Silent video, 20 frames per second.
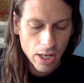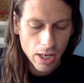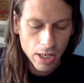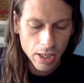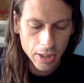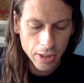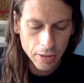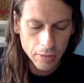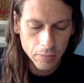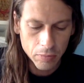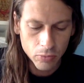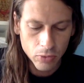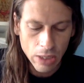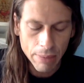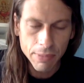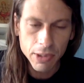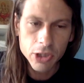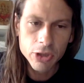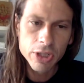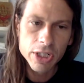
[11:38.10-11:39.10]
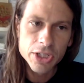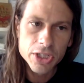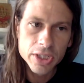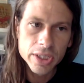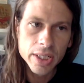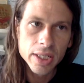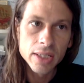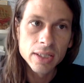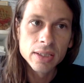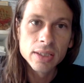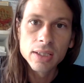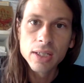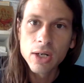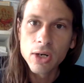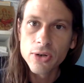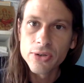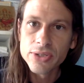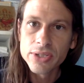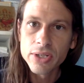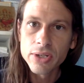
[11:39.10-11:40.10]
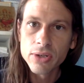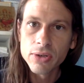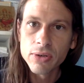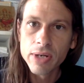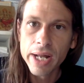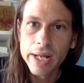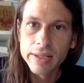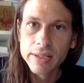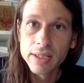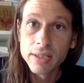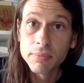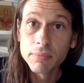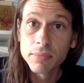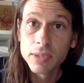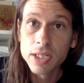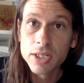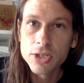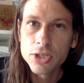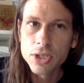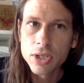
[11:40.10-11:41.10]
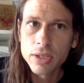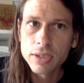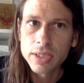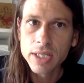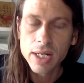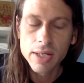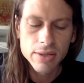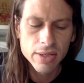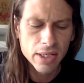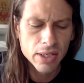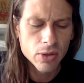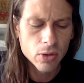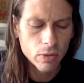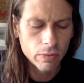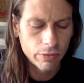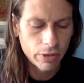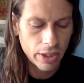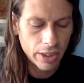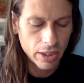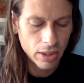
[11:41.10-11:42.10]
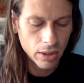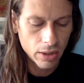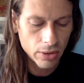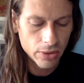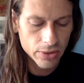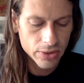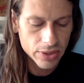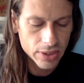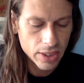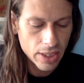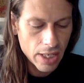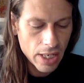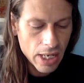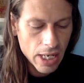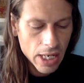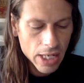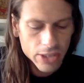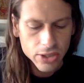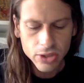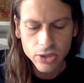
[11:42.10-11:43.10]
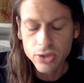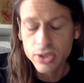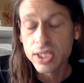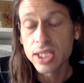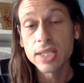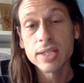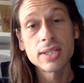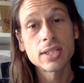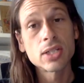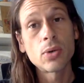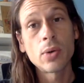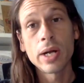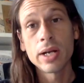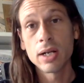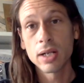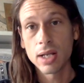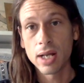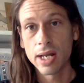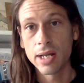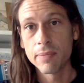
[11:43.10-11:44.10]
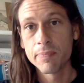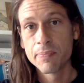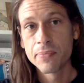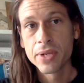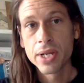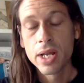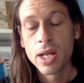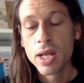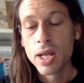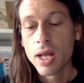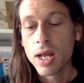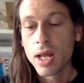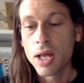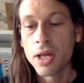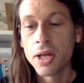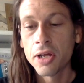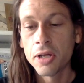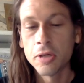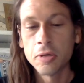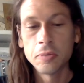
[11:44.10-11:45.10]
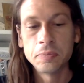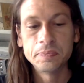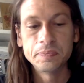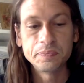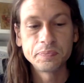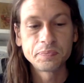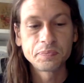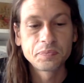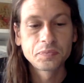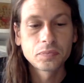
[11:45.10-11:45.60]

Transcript: Um, Ramakrishna also had them conjunct, I think, or very close. So you see this quite a lot. Um,